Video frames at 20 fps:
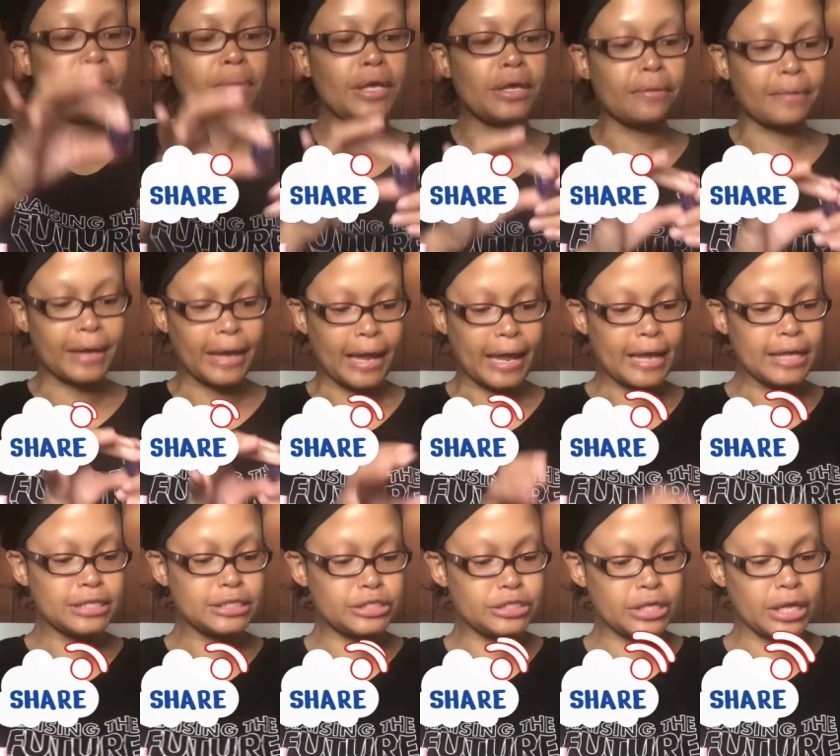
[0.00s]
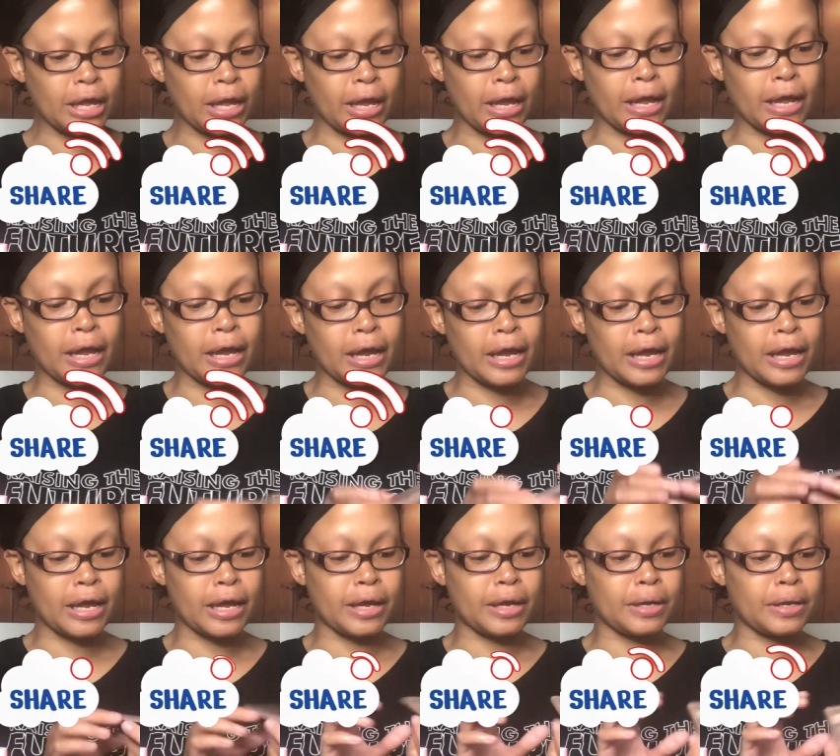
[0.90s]
Period.
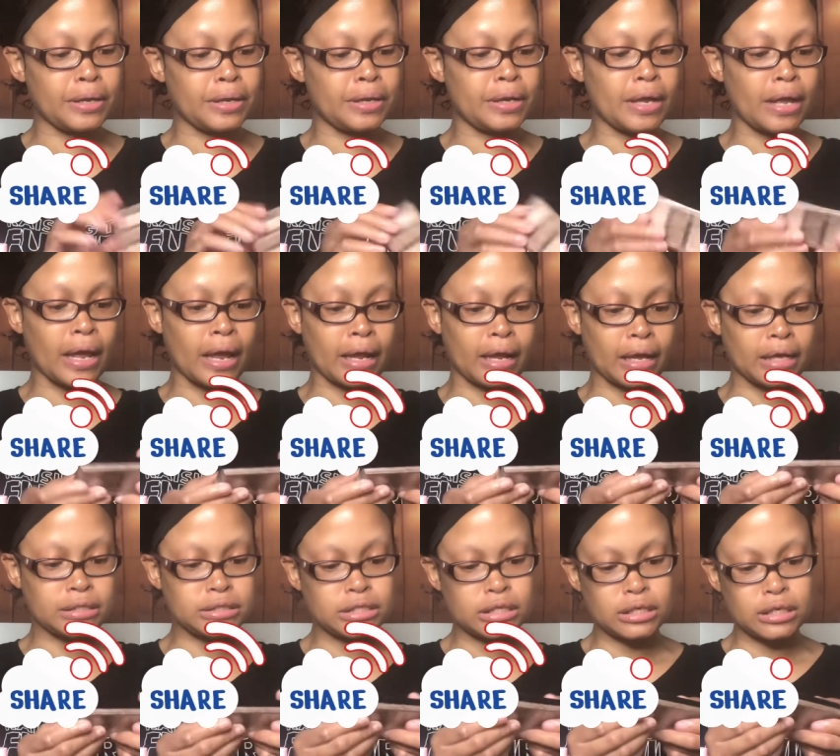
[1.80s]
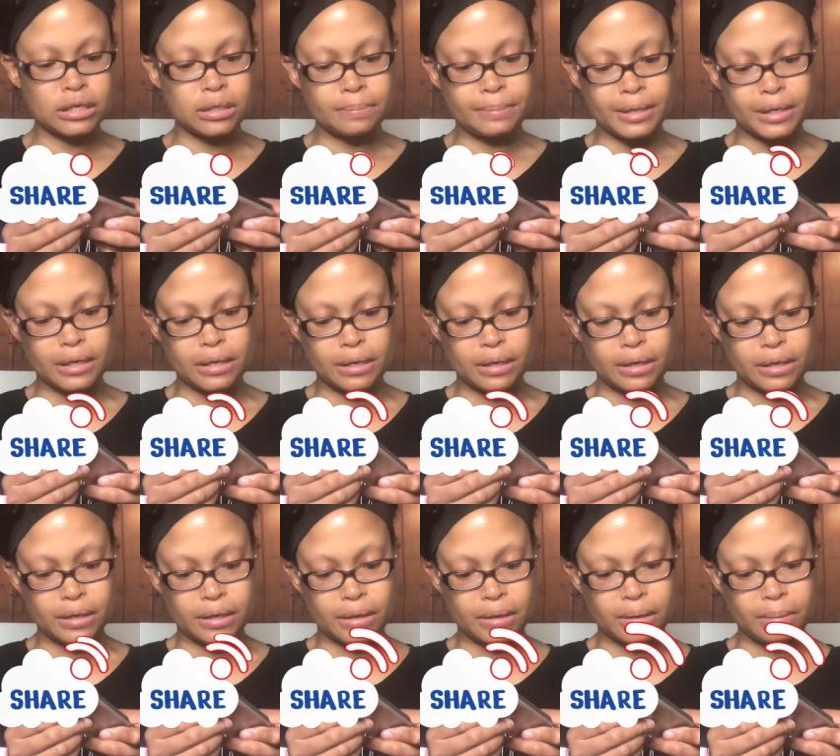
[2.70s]
And I guess a little bit
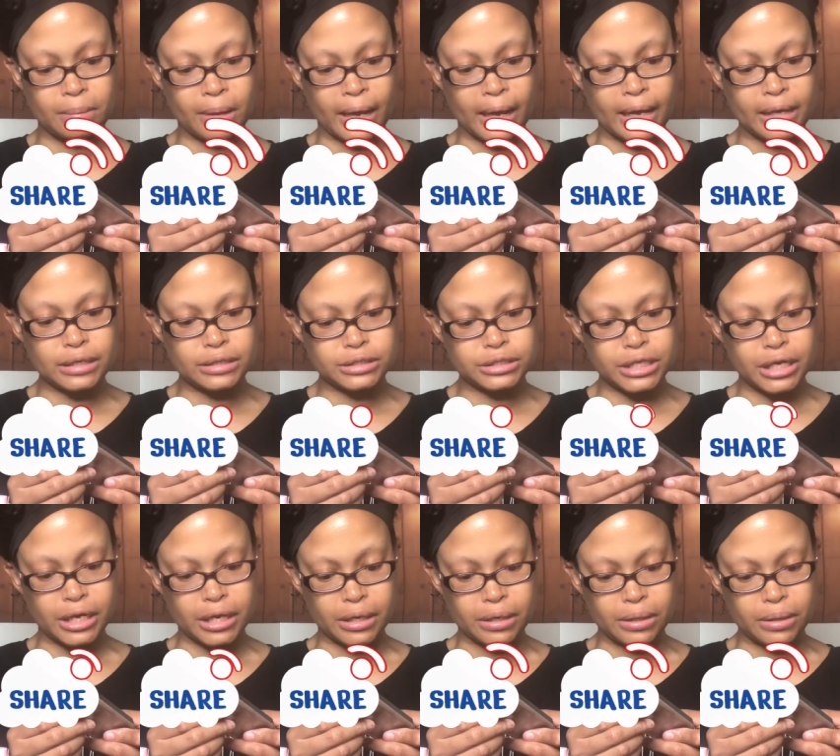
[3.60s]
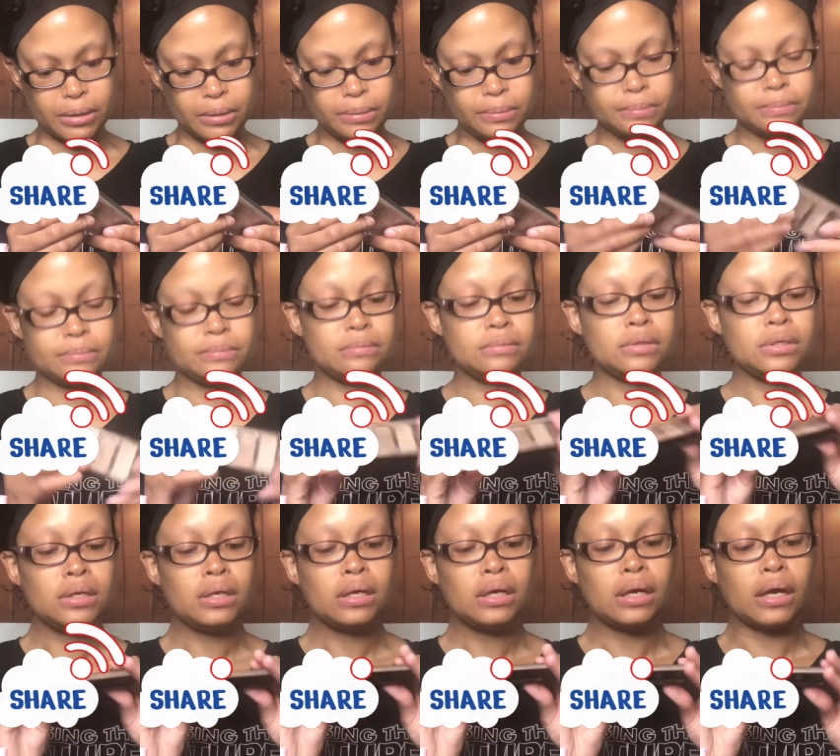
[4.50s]
of um, eyeshadow.
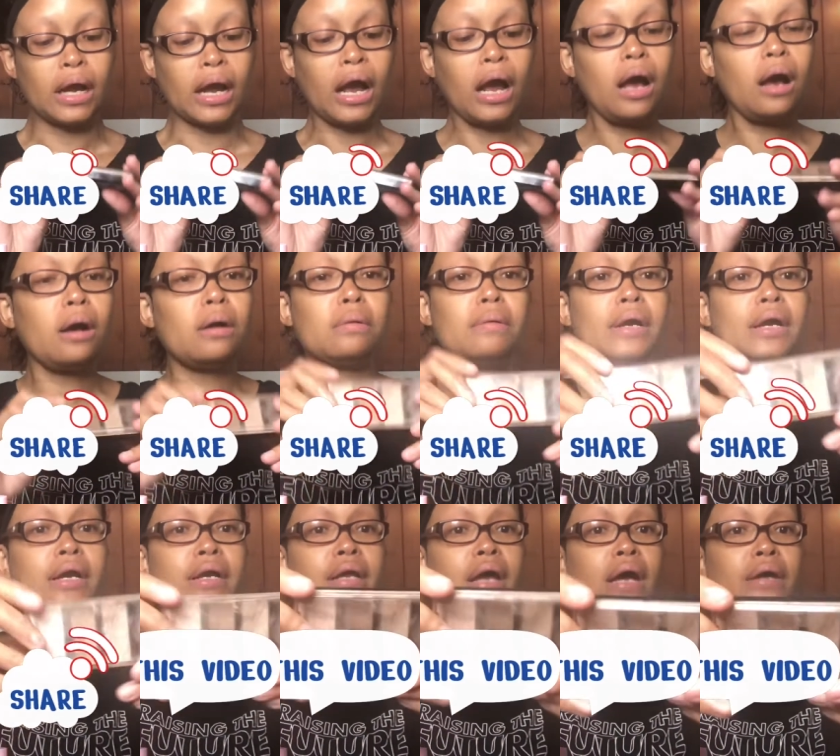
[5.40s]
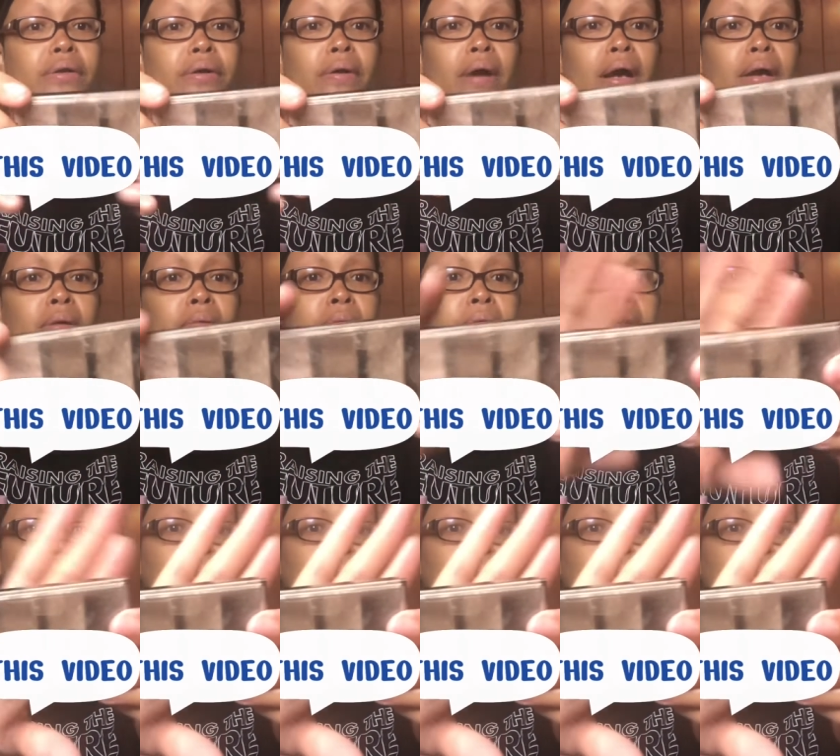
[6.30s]
I don't wear y'all know I don't wear a